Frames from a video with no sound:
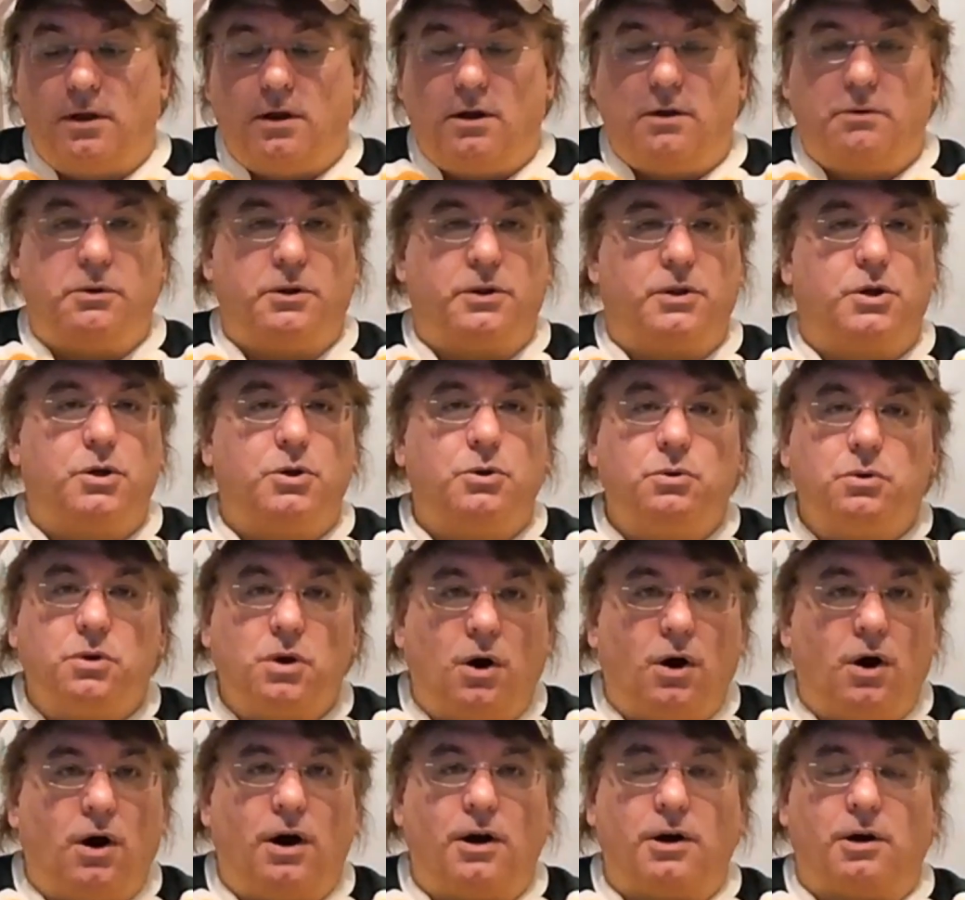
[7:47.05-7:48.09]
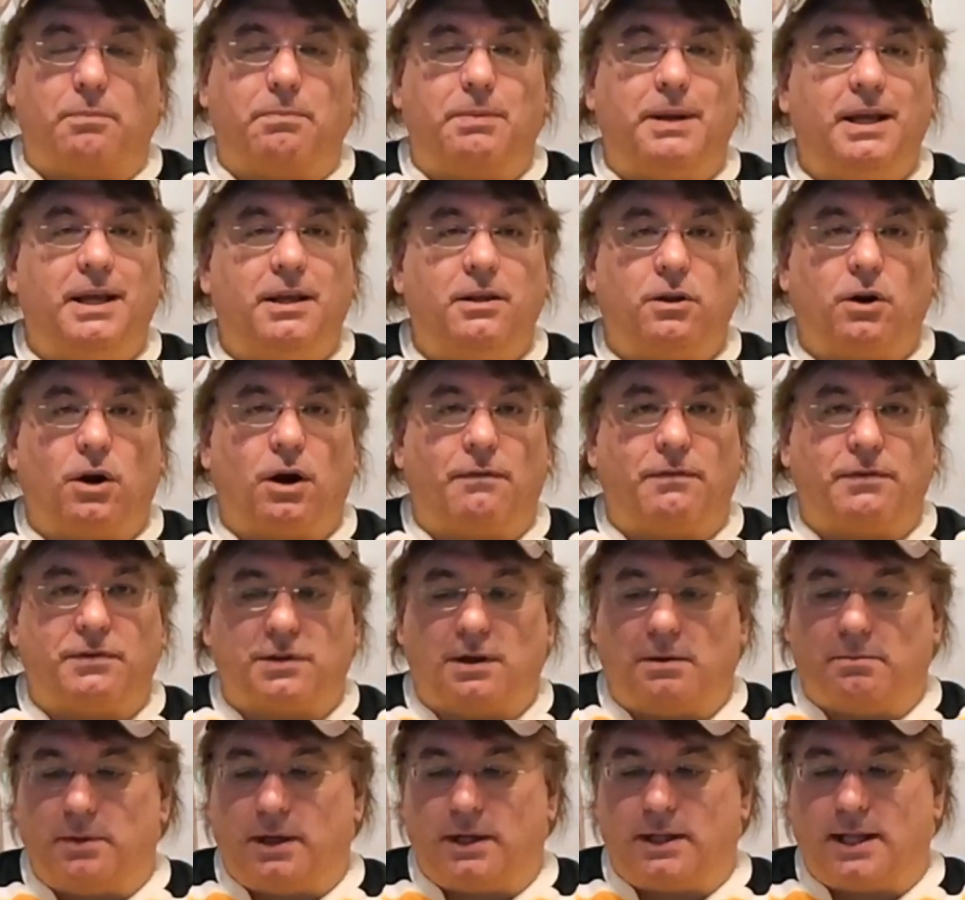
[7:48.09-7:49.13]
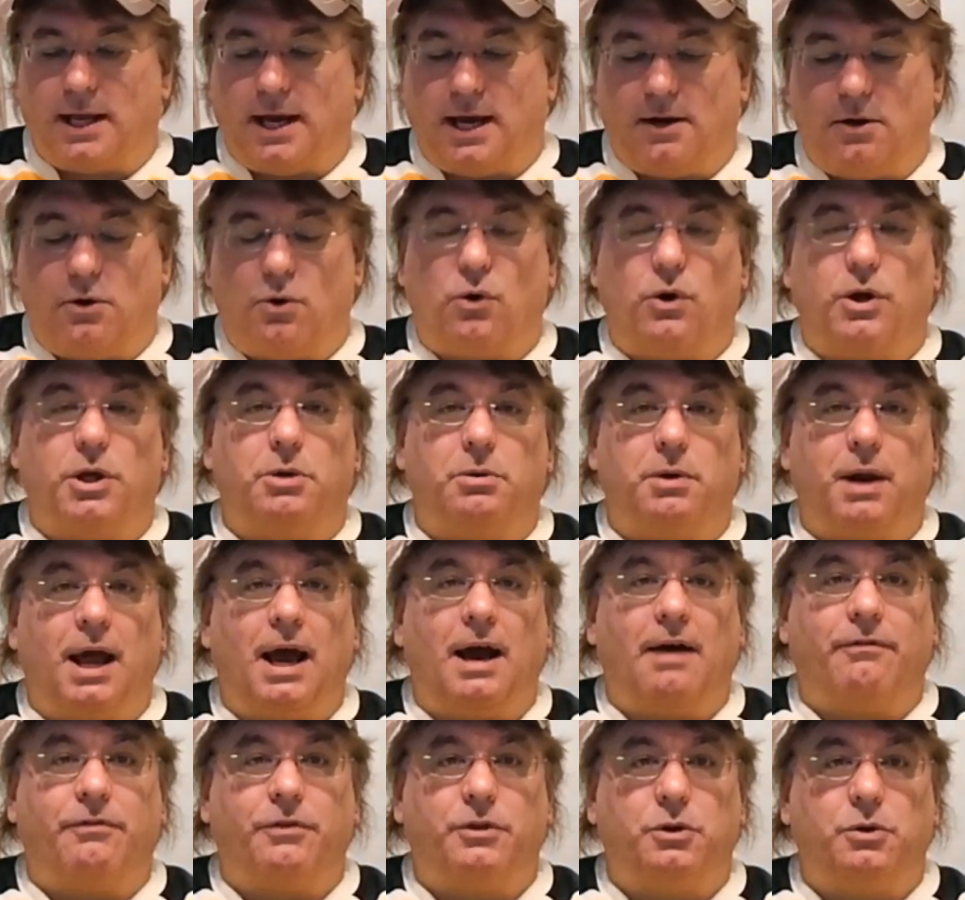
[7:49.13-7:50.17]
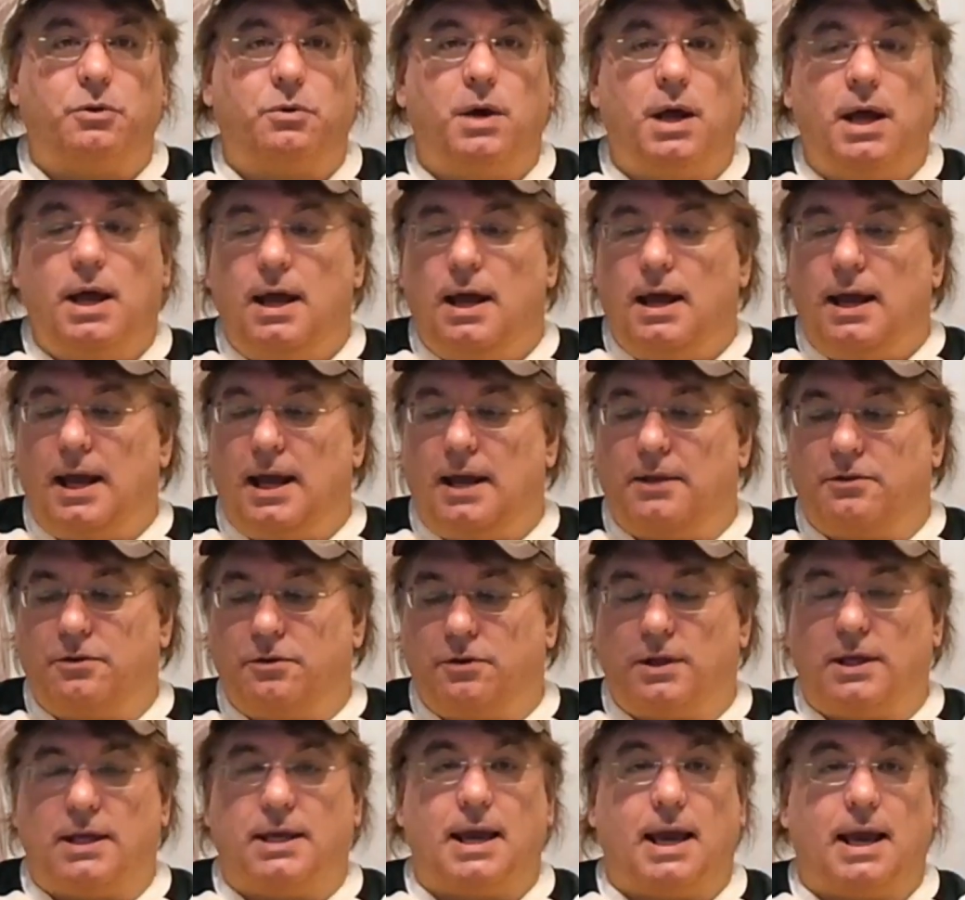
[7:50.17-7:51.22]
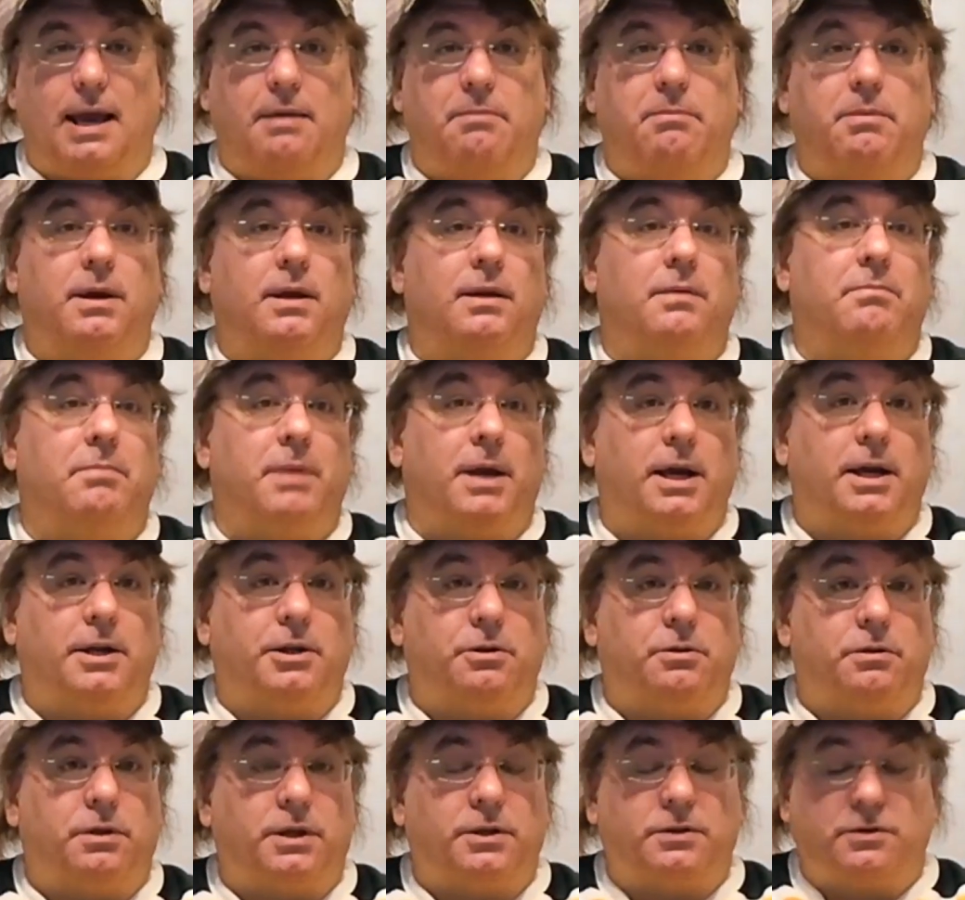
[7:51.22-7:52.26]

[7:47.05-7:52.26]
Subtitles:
with Goo Gone or peel it off or something like that, or you would have to enter the game in manually.